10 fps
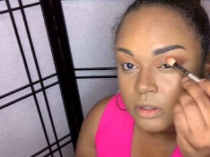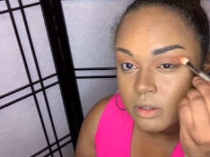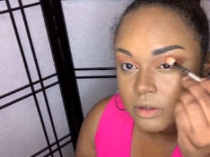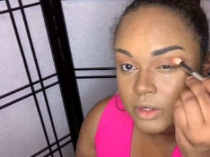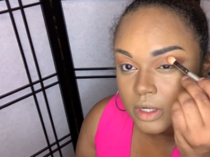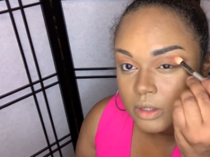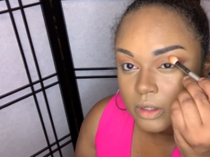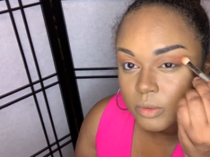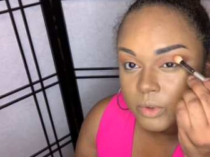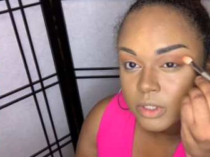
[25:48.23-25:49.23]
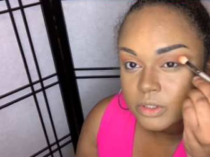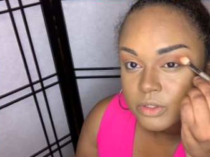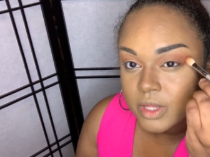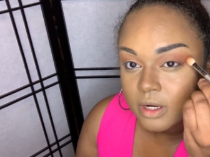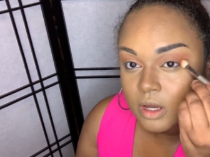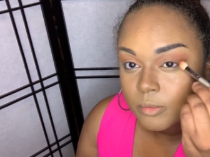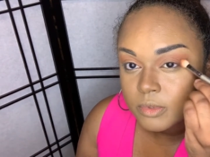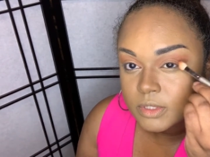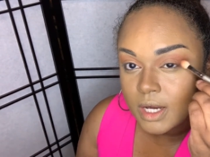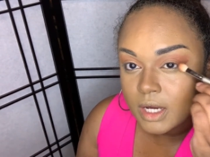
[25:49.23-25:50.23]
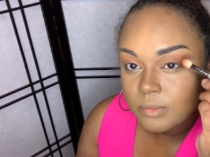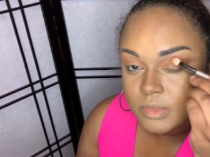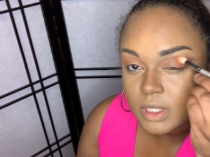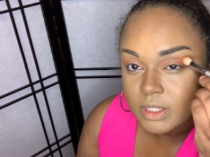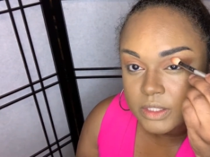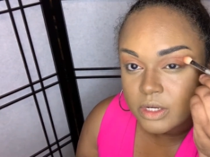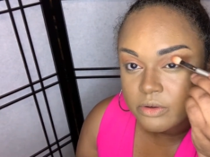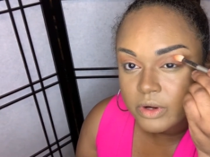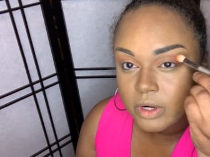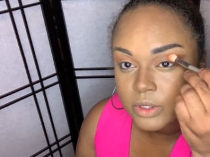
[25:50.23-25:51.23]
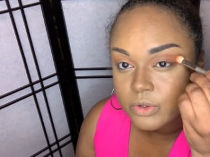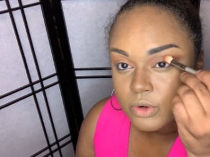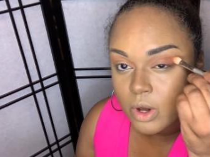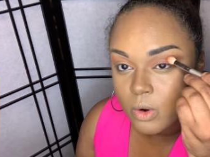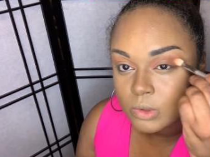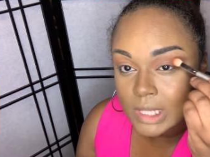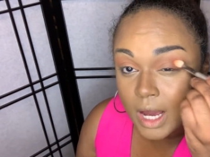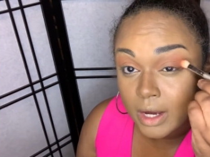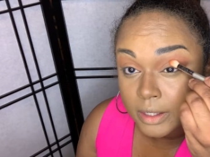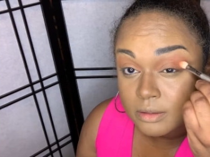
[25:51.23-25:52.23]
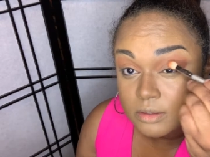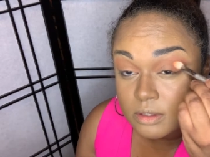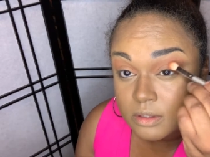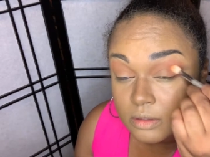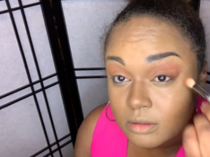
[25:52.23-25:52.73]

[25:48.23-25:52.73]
All right, and we're gonna do that a couple times until there are no lines.